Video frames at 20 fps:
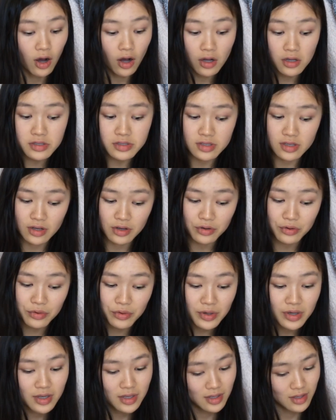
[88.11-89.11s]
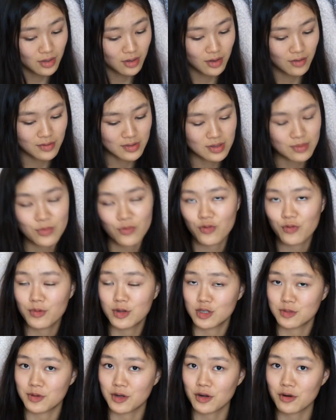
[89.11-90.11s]
Also, can you give us some
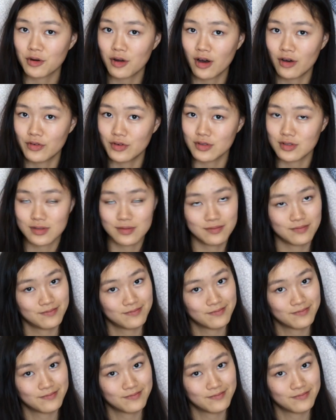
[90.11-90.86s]
information about your novels?